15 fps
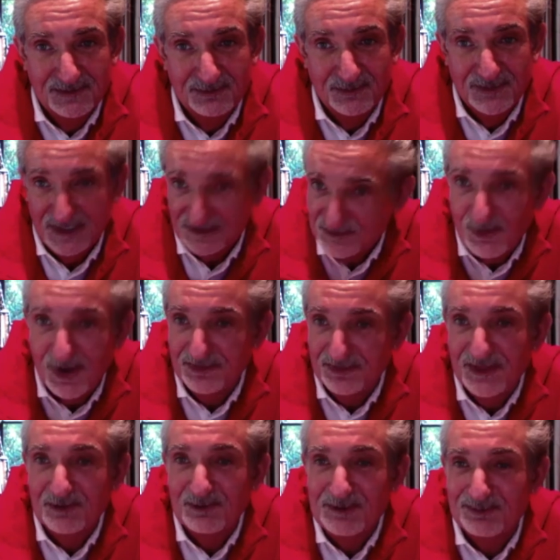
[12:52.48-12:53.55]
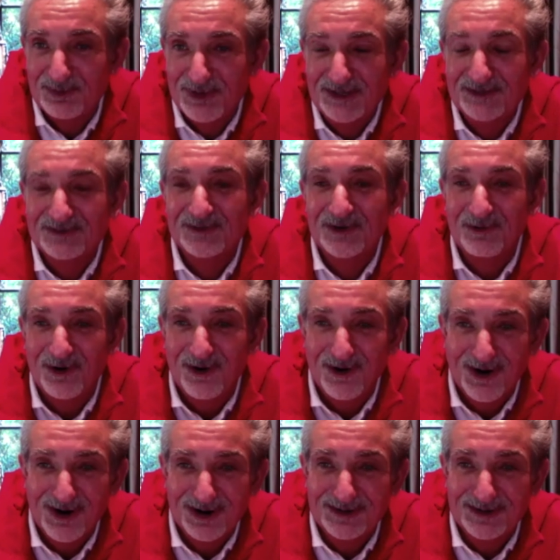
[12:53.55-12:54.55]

That's why I think we played so hard